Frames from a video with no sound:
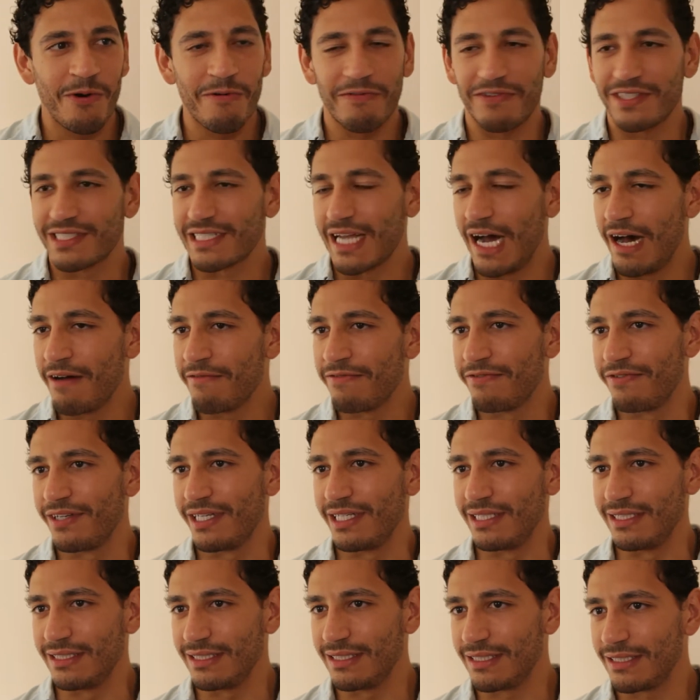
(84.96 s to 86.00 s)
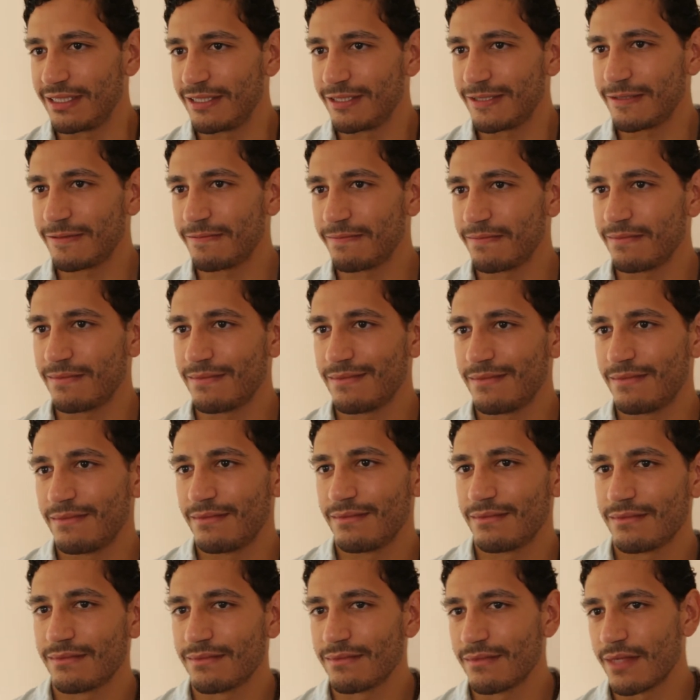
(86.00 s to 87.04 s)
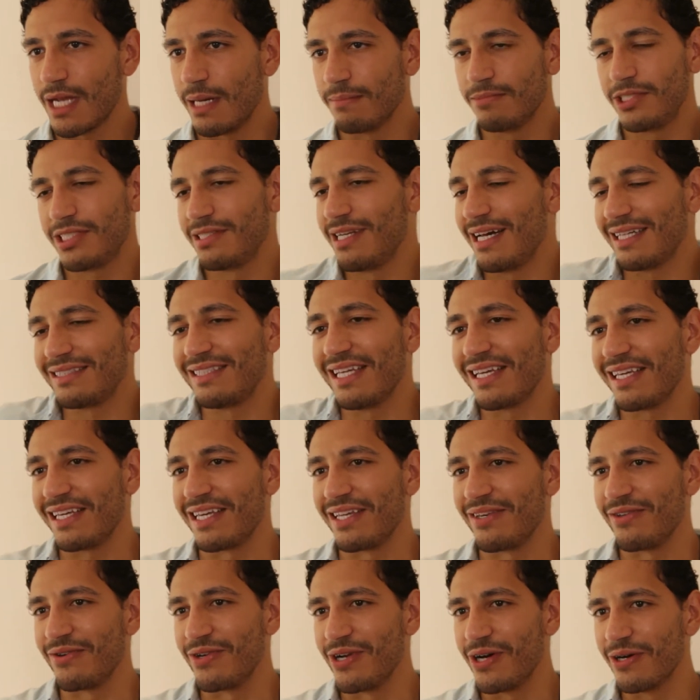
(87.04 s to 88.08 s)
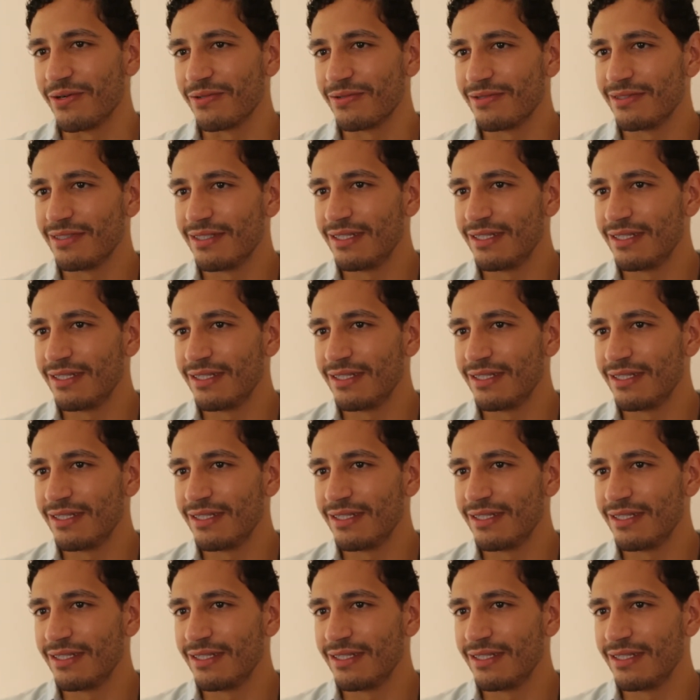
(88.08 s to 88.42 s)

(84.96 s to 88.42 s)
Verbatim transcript: if it's confidence. I'm just not thinking, you know?